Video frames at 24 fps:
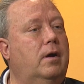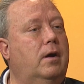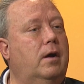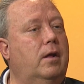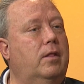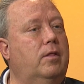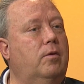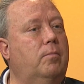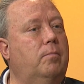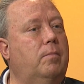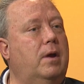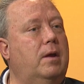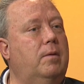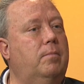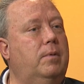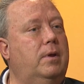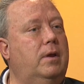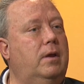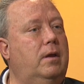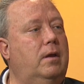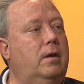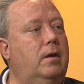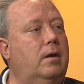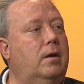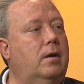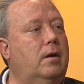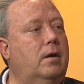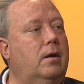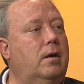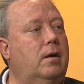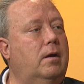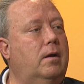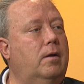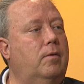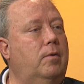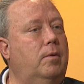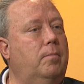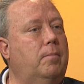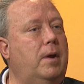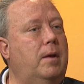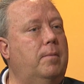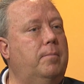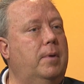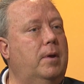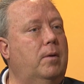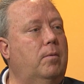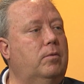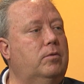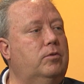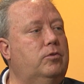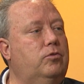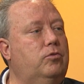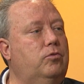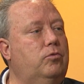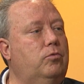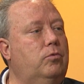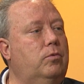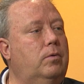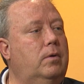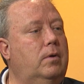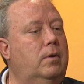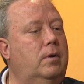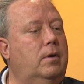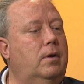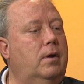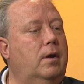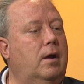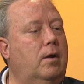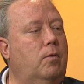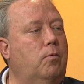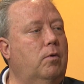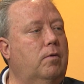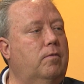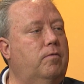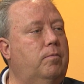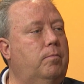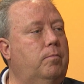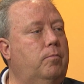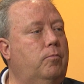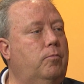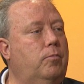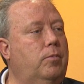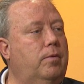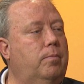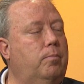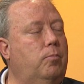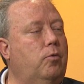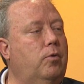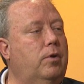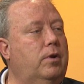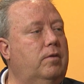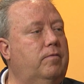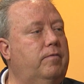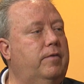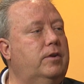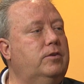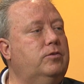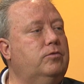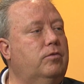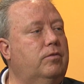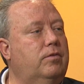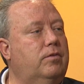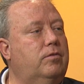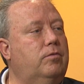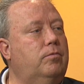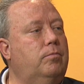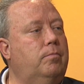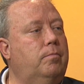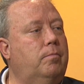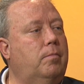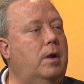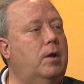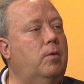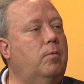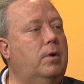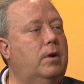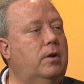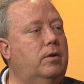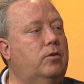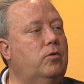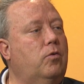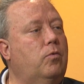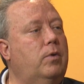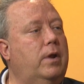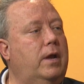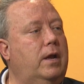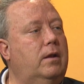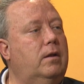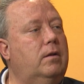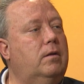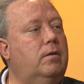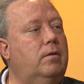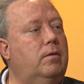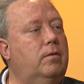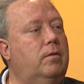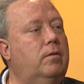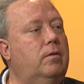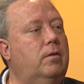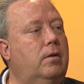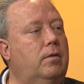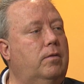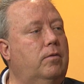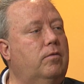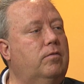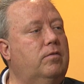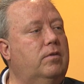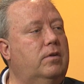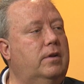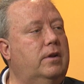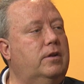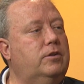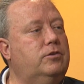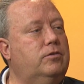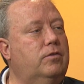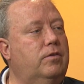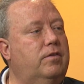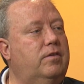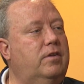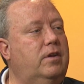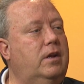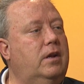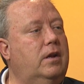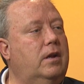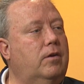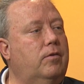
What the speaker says: there might be we might be able to work with more individuals who might want to donate those additional seating